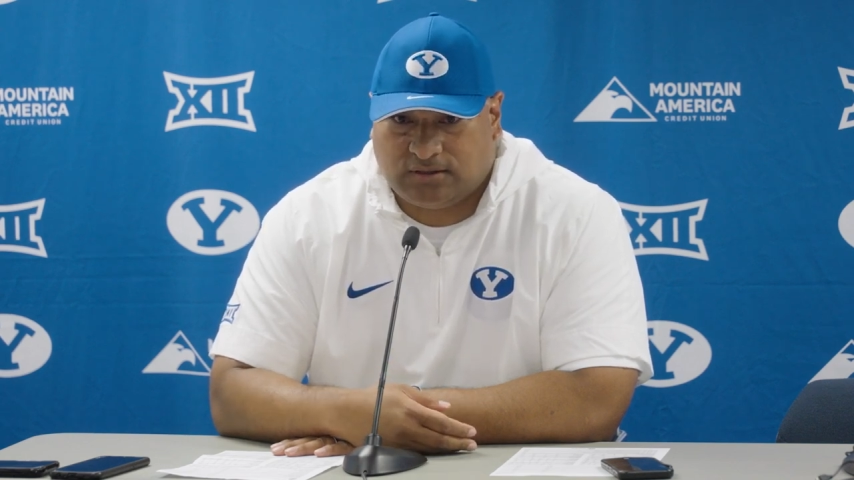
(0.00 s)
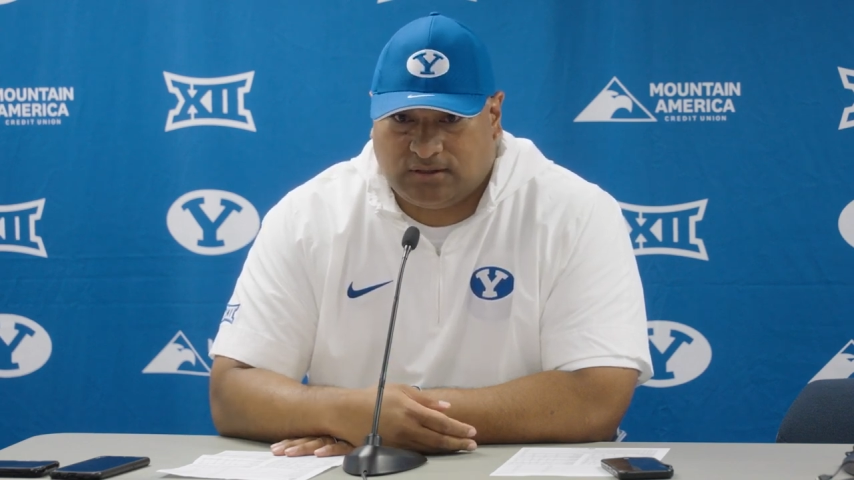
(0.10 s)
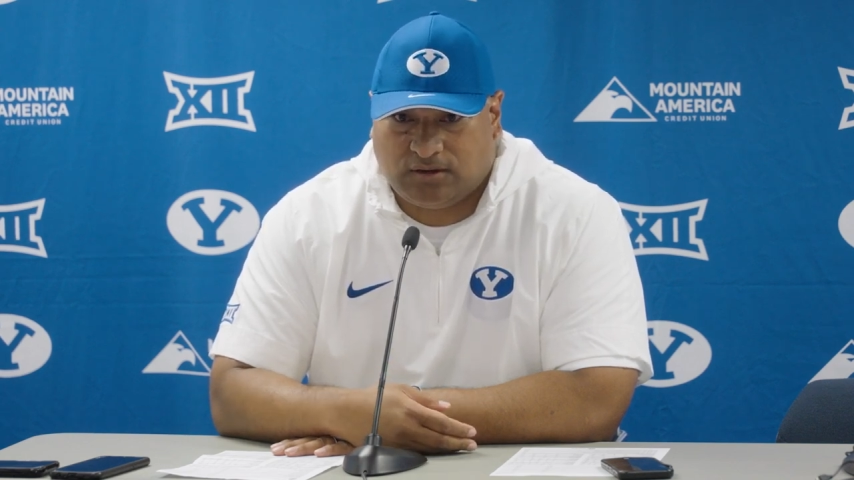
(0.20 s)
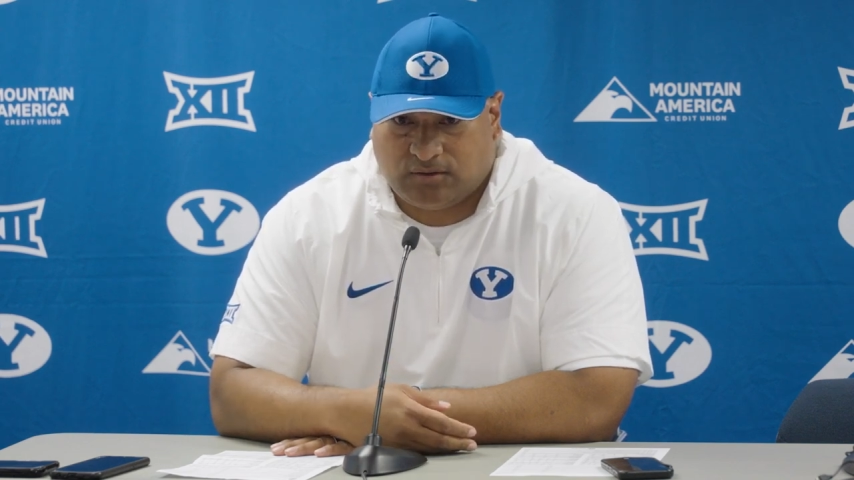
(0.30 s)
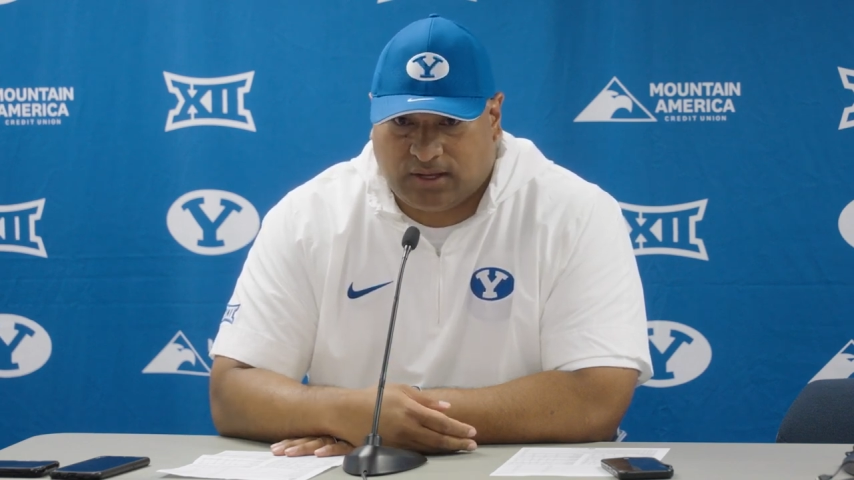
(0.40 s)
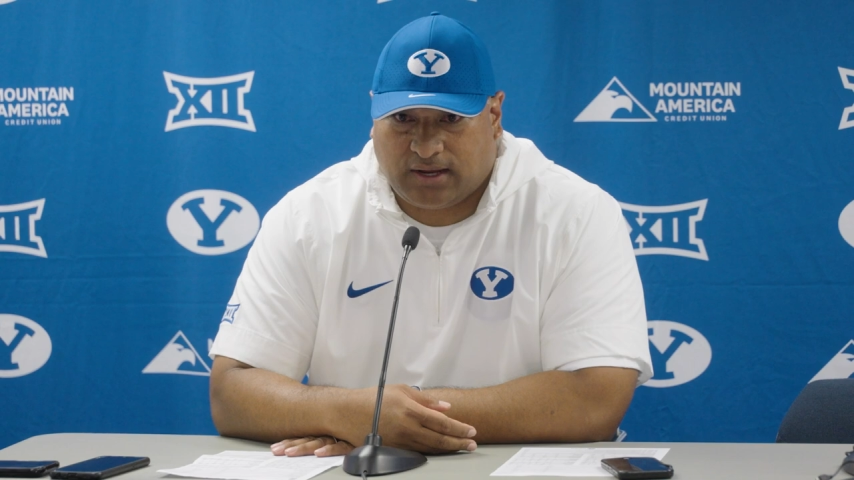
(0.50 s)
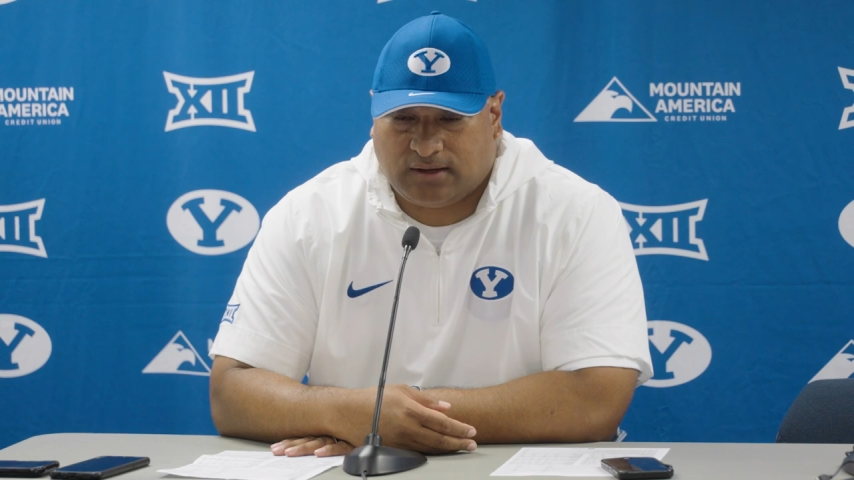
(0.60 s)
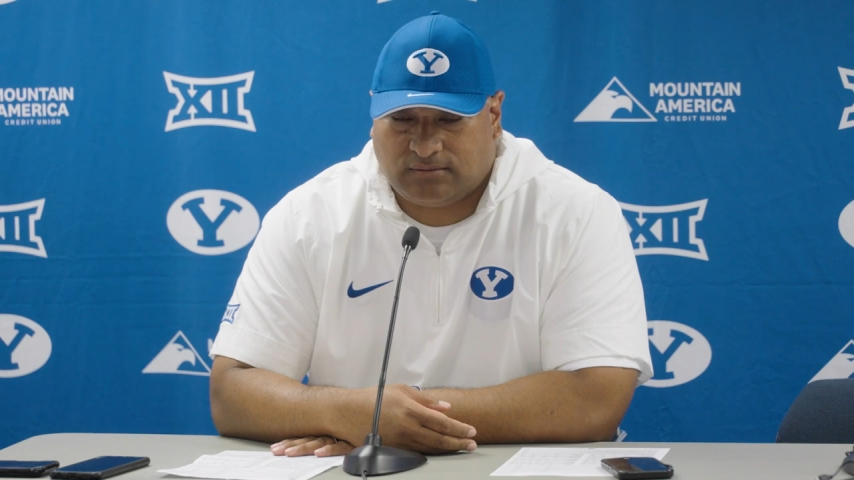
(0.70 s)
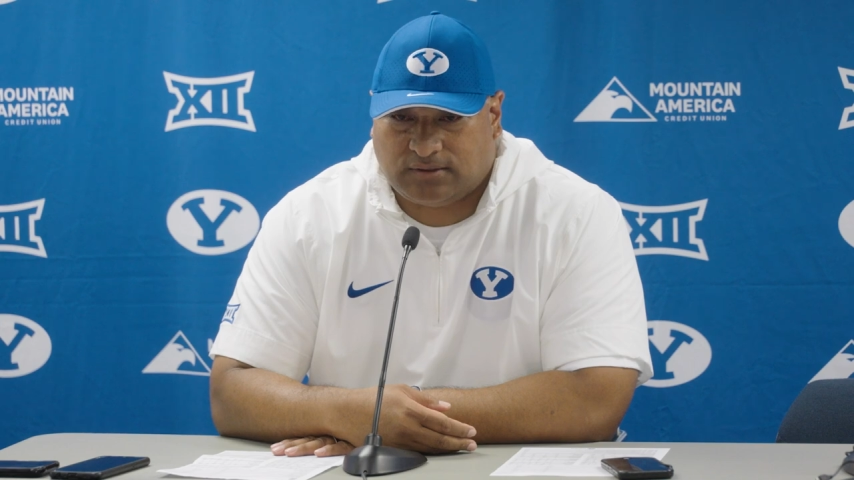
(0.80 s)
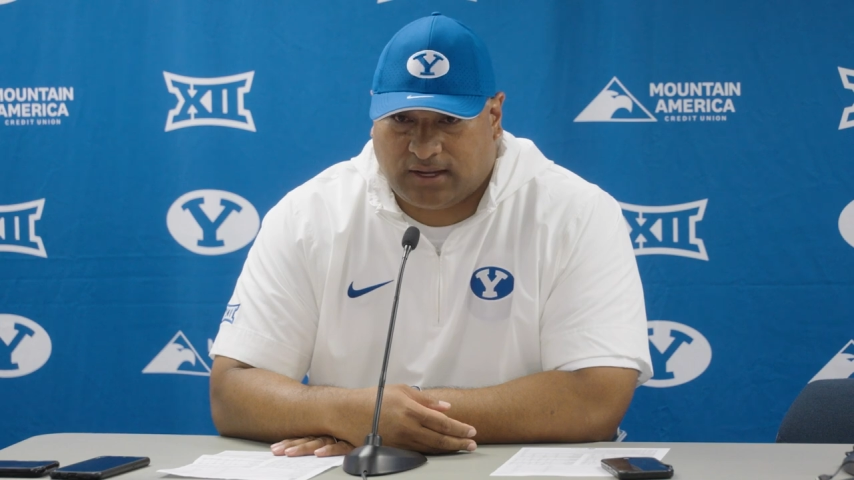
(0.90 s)
the
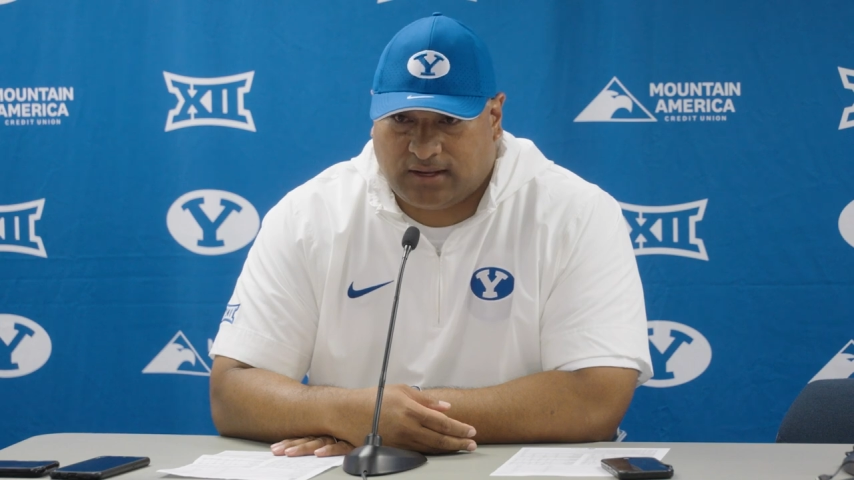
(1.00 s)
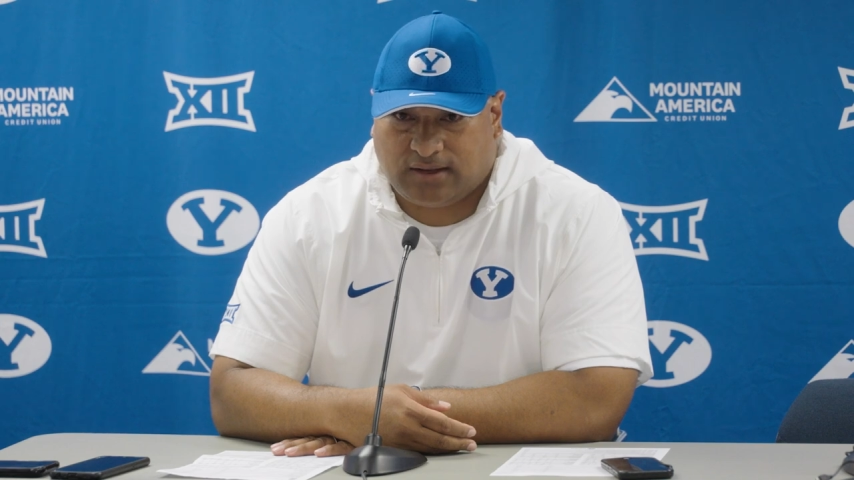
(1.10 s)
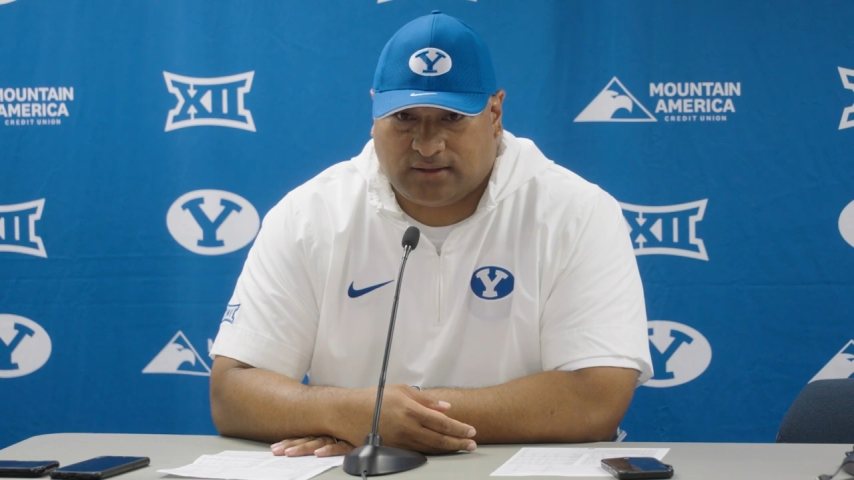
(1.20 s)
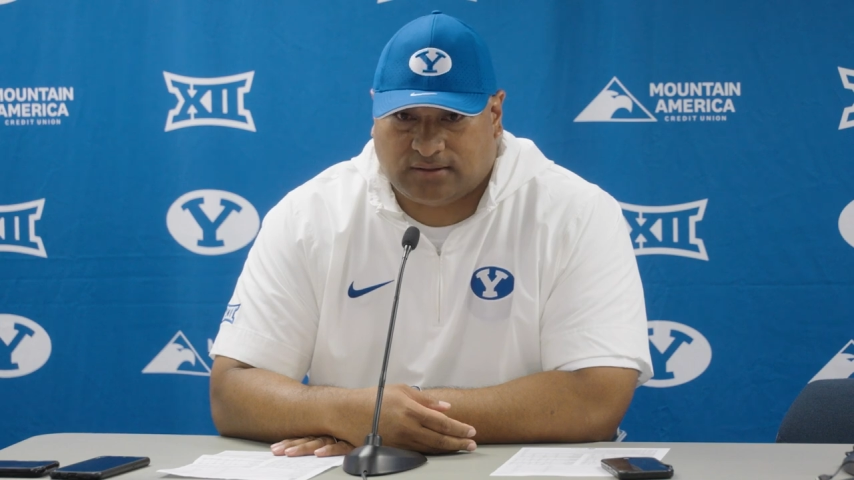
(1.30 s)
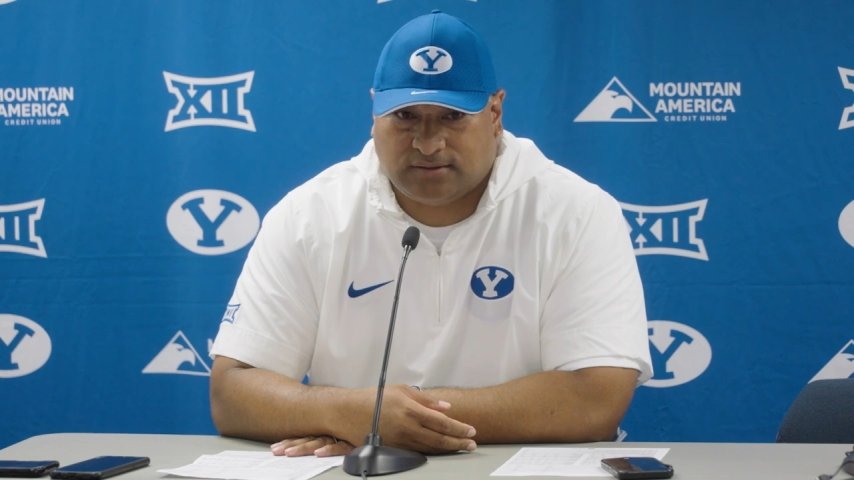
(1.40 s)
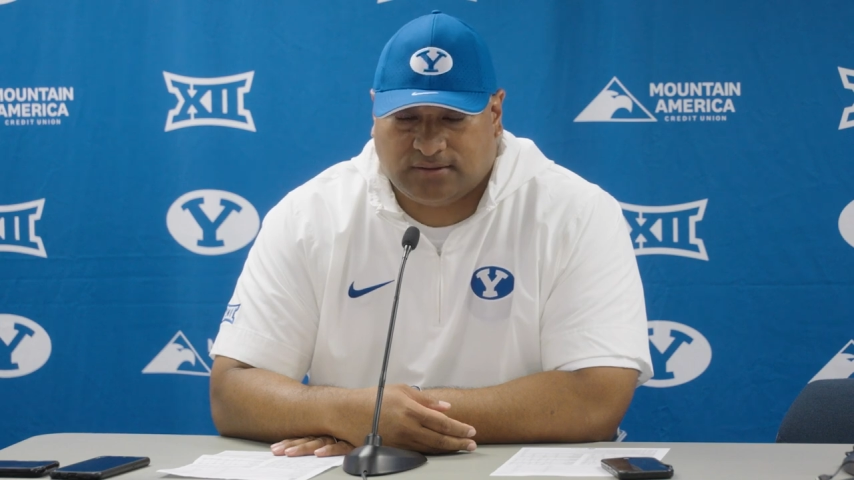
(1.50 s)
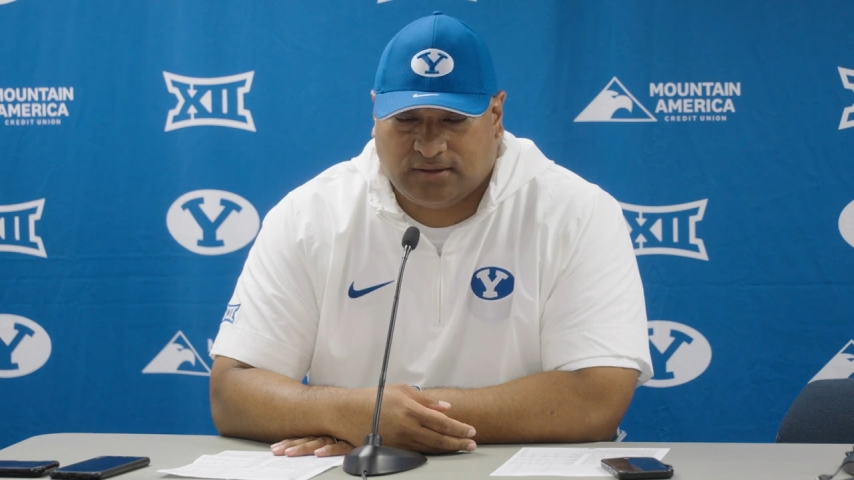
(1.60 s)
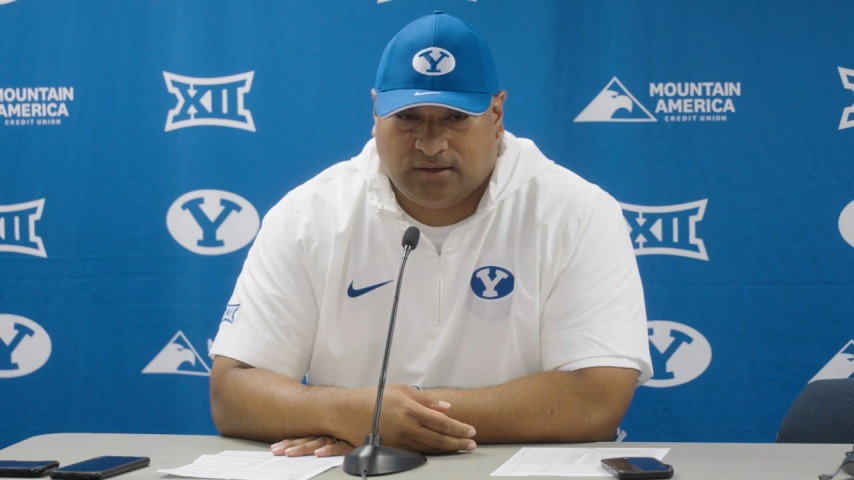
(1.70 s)
O-line, tight ends,